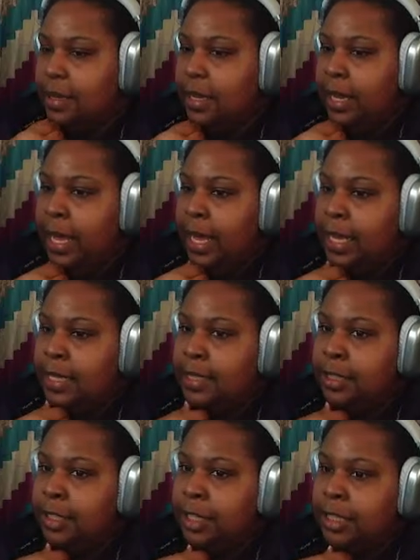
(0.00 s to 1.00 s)
yeah, it's
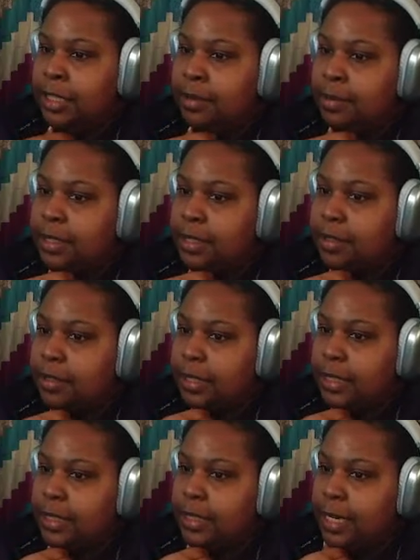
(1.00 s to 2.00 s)
adjusting with the
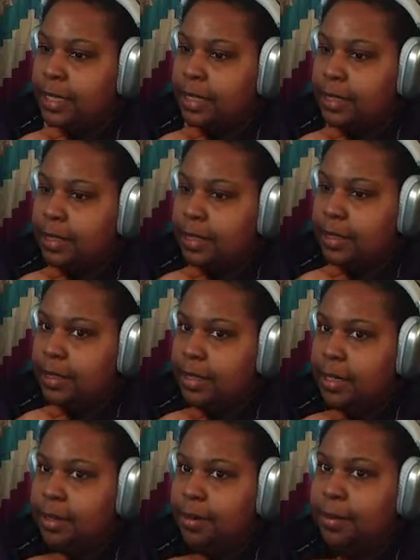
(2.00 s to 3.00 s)
screen size.
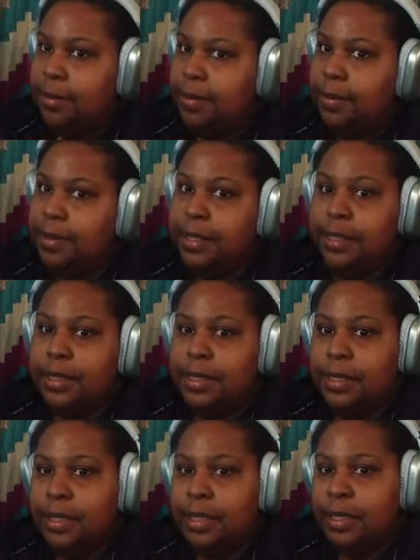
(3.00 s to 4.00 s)
So,
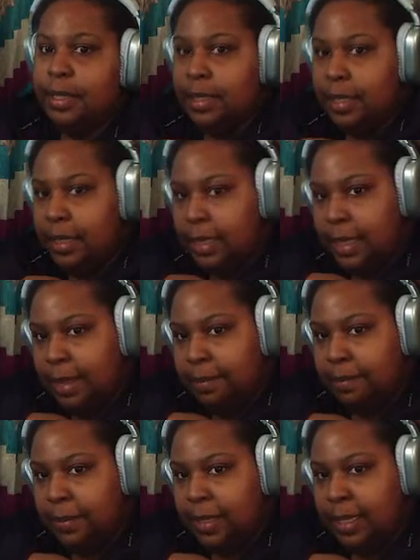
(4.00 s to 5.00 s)

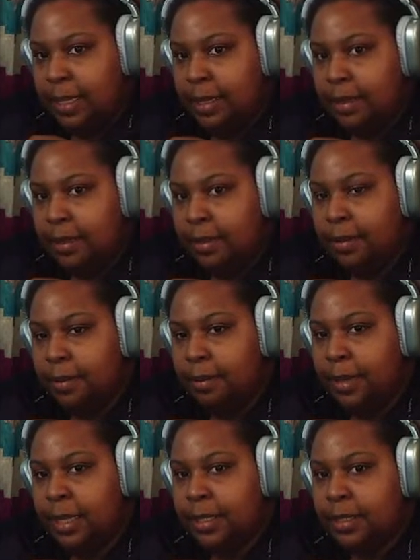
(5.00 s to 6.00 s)
let me
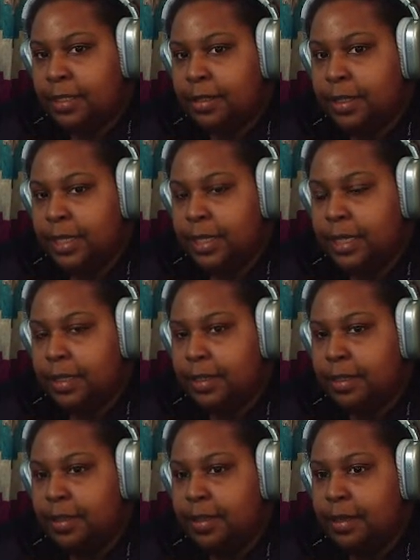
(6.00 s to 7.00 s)
make the screen
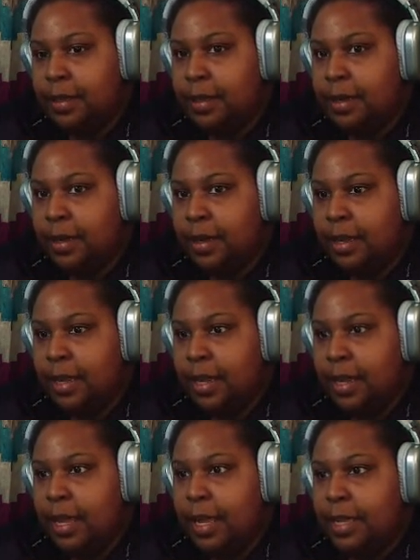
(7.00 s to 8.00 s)

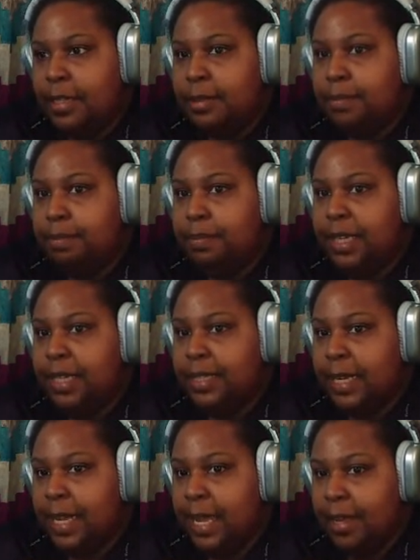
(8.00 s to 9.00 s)
as big as
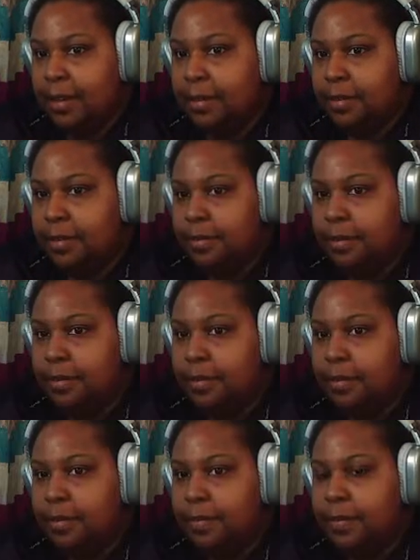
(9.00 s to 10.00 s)
I can
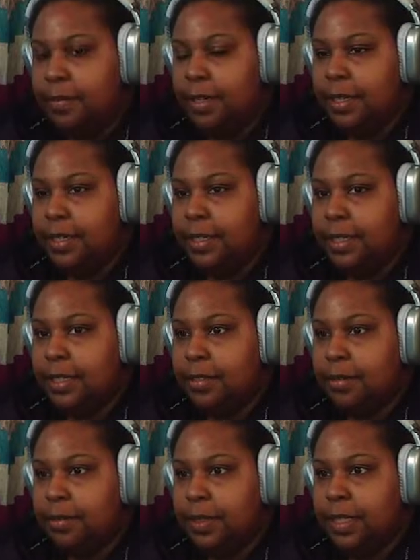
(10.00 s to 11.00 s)
for this
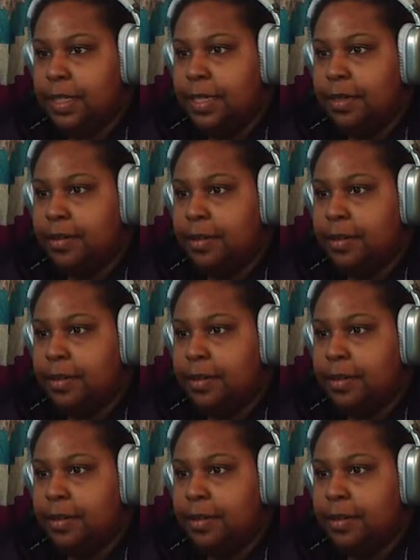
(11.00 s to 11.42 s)
to read it.